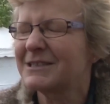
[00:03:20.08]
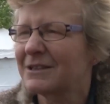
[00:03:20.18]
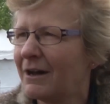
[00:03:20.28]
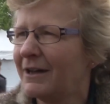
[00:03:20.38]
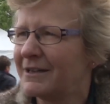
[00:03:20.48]

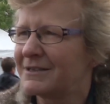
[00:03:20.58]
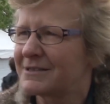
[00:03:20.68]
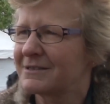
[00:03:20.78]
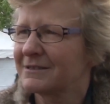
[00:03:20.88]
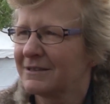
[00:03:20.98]

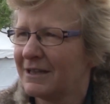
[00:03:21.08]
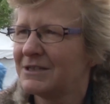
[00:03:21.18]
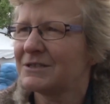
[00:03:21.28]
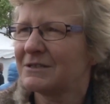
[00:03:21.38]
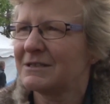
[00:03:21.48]
guys. They
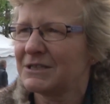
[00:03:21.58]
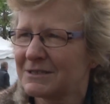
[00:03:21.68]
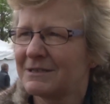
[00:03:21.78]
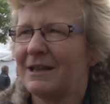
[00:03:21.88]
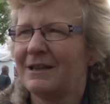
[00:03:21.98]

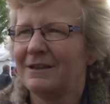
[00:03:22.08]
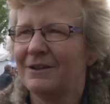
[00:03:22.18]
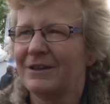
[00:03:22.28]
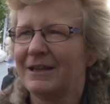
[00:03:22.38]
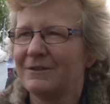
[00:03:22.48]

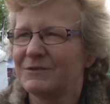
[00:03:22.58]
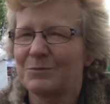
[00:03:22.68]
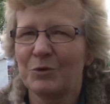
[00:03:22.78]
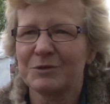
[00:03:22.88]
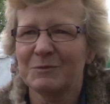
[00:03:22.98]
they give
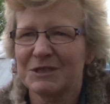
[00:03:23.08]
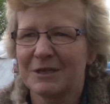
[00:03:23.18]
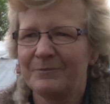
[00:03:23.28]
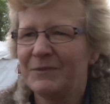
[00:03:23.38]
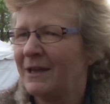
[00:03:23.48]

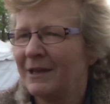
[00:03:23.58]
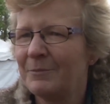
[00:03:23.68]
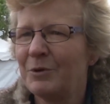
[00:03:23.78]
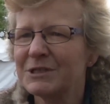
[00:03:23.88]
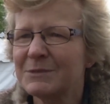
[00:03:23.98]
sportsmanship. They
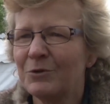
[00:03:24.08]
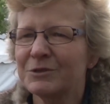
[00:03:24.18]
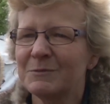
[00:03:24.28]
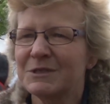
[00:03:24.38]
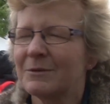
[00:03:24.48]
put
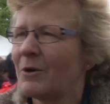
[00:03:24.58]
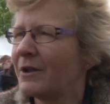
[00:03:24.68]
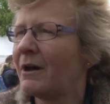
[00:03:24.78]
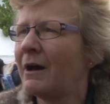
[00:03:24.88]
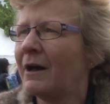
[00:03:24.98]
sportsmanship
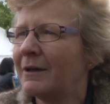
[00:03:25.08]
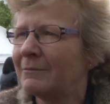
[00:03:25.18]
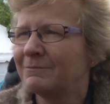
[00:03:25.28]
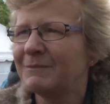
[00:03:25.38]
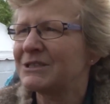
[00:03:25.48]
on
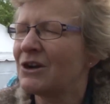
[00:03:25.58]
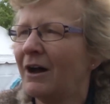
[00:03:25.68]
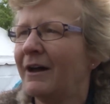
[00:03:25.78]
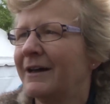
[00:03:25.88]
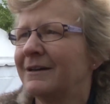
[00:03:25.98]
a much
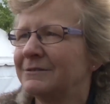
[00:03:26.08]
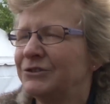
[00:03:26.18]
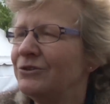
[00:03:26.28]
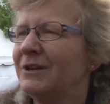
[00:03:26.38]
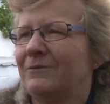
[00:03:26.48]
higher
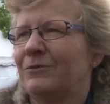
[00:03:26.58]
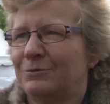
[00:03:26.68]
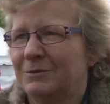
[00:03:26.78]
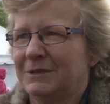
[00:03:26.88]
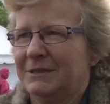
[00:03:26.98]
new
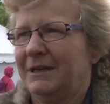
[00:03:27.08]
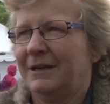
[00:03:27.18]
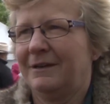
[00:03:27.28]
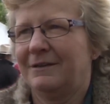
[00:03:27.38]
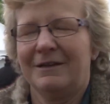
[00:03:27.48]
level.
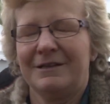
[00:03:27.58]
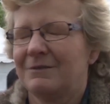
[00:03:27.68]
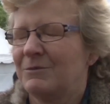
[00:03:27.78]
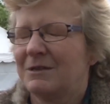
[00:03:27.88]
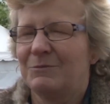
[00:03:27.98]
And I
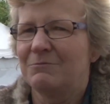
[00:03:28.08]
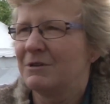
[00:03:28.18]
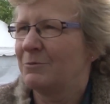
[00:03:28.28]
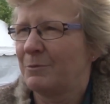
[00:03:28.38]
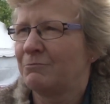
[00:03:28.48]
think we could be
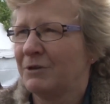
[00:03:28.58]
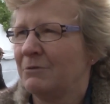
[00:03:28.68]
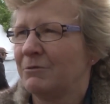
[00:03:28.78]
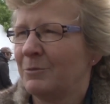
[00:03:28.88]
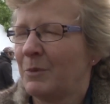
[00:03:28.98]
really,
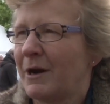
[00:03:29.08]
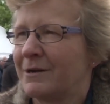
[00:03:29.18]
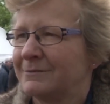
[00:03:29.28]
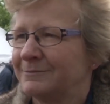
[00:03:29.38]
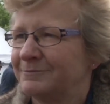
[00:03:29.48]
really, really proud.